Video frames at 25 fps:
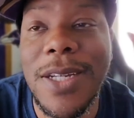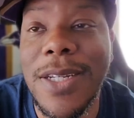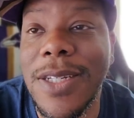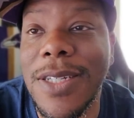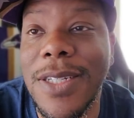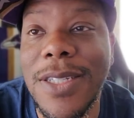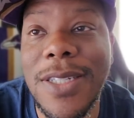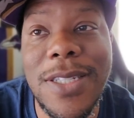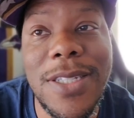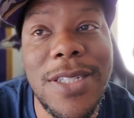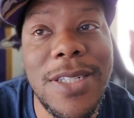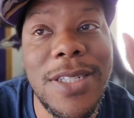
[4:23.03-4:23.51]

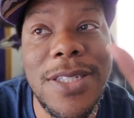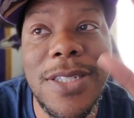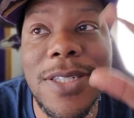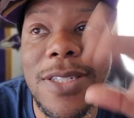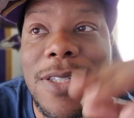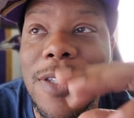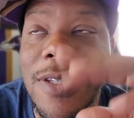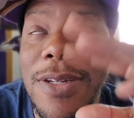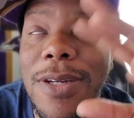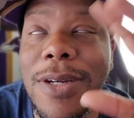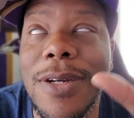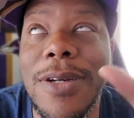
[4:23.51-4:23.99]
It's
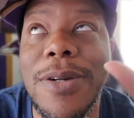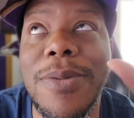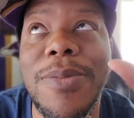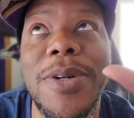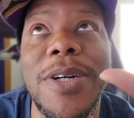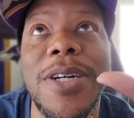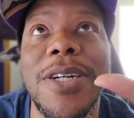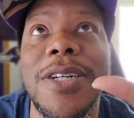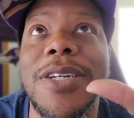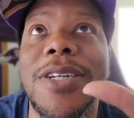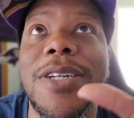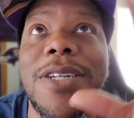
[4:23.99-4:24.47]
just, oh
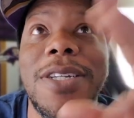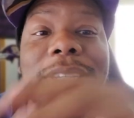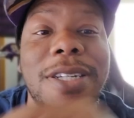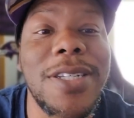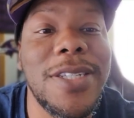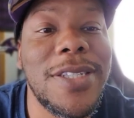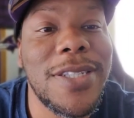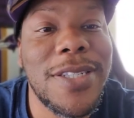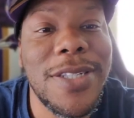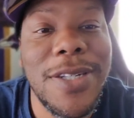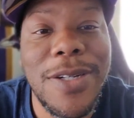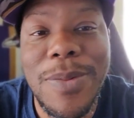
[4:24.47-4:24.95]
my
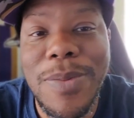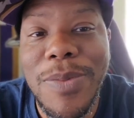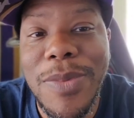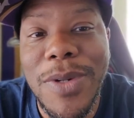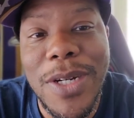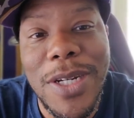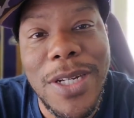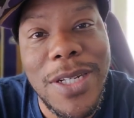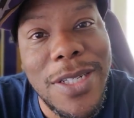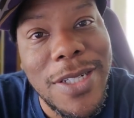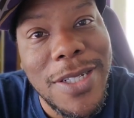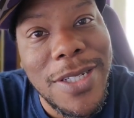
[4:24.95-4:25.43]
goodness, so
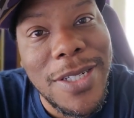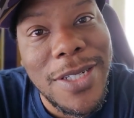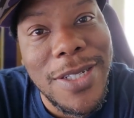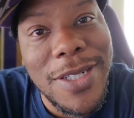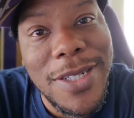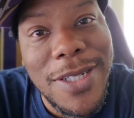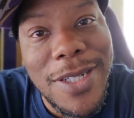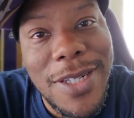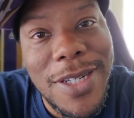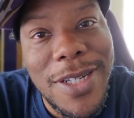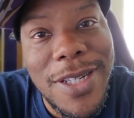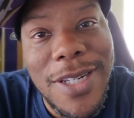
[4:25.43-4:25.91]
much.
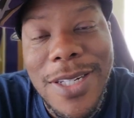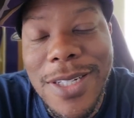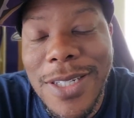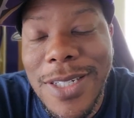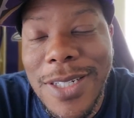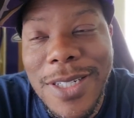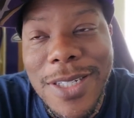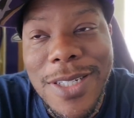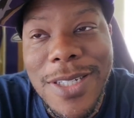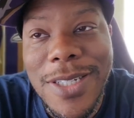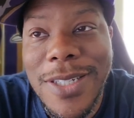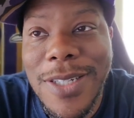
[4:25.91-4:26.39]
It
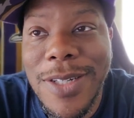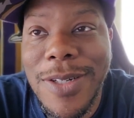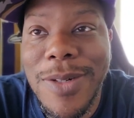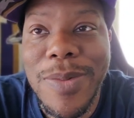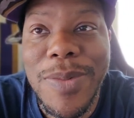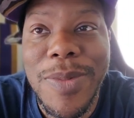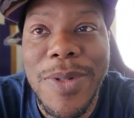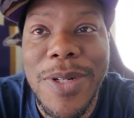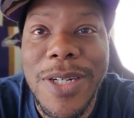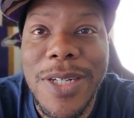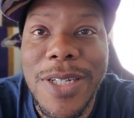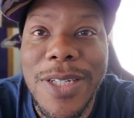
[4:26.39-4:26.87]
is just so
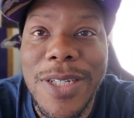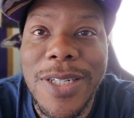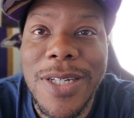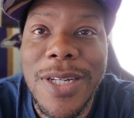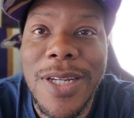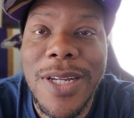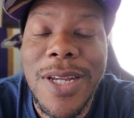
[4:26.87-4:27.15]
much.